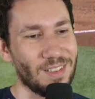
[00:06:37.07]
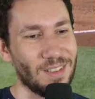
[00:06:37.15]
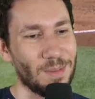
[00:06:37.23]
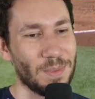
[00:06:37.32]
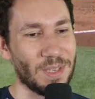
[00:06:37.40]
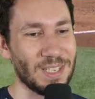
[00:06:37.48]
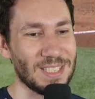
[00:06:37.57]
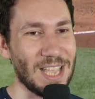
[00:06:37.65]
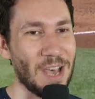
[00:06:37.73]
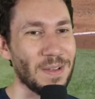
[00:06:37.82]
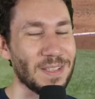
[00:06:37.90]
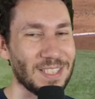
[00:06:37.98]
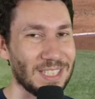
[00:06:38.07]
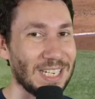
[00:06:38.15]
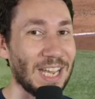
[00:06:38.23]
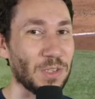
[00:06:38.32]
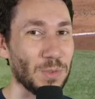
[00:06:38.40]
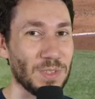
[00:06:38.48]
Because now it's like an
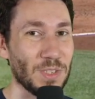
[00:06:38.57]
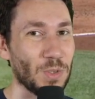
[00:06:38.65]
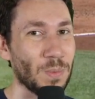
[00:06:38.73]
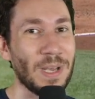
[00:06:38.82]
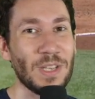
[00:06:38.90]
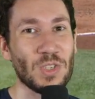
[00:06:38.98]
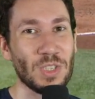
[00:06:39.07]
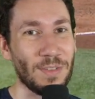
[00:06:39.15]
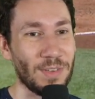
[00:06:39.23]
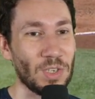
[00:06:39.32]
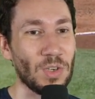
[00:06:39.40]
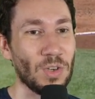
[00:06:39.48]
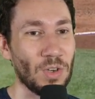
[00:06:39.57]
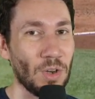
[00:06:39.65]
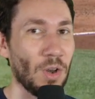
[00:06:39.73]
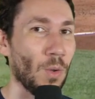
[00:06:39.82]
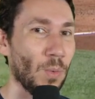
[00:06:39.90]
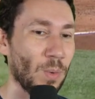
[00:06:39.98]
actual situation of like, no, no, no,
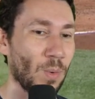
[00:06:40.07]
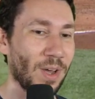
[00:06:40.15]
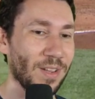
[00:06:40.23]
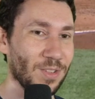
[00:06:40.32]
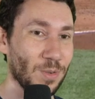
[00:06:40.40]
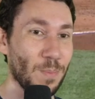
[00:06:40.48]
no, we want to.